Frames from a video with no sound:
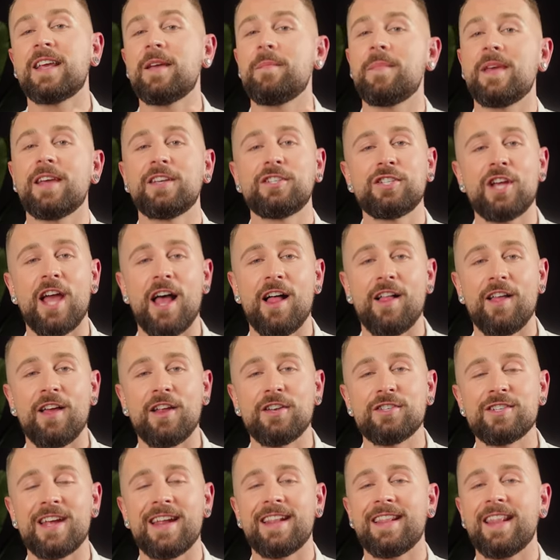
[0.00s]
can be a
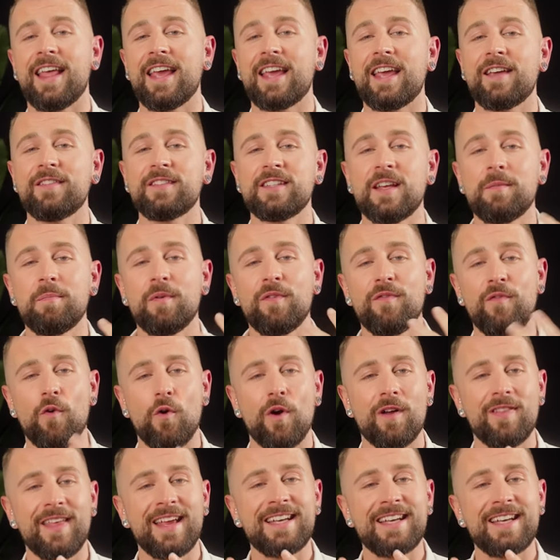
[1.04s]
challenge, and like I've said before,